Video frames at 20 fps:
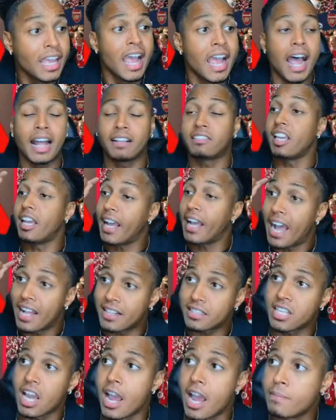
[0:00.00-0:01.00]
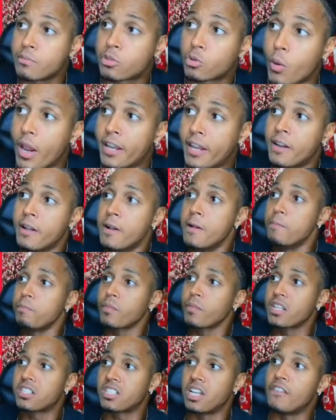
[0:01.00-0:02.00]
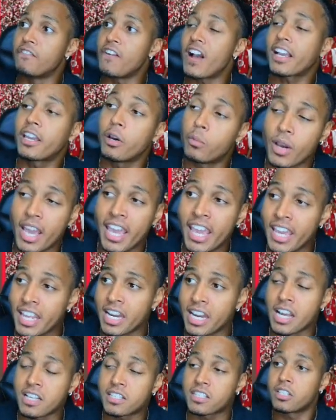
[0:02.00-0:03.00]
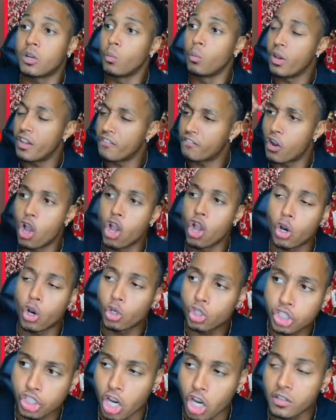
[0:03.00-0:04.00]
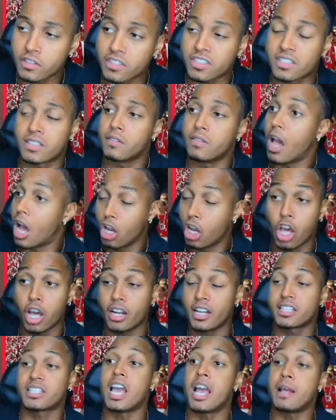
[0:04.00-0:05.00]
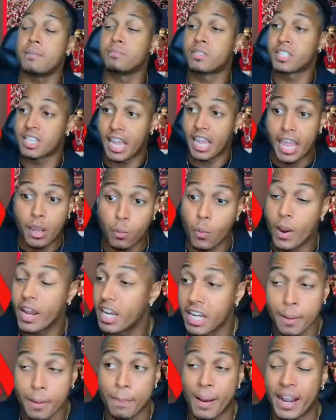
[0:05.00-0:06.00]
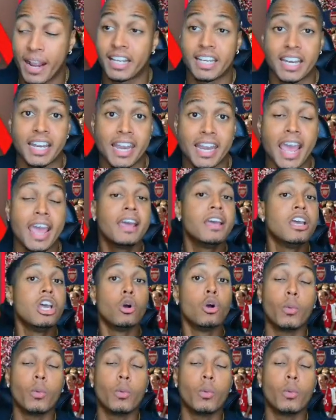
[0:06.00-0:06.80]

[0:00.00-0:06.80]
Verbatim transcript: I think at times when Slovakia were hitting us with long shots, a lot of the times it went in the back of the net.